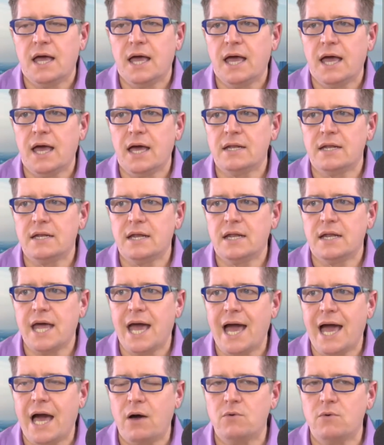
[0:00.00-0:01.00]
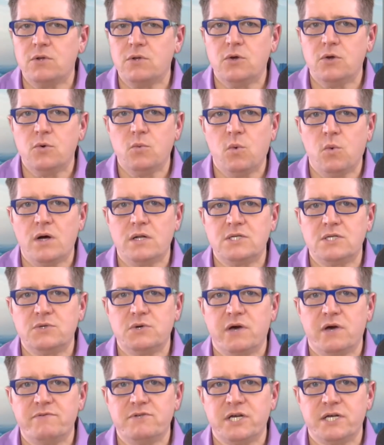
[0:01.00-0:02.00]
and how do you want to
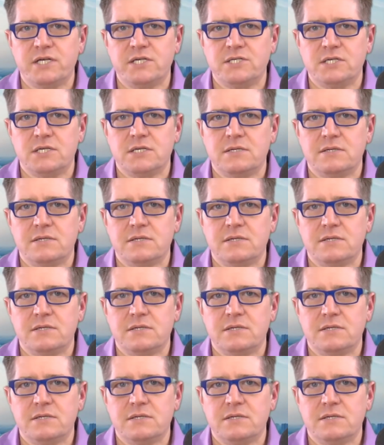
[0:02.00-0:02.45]
have changed it?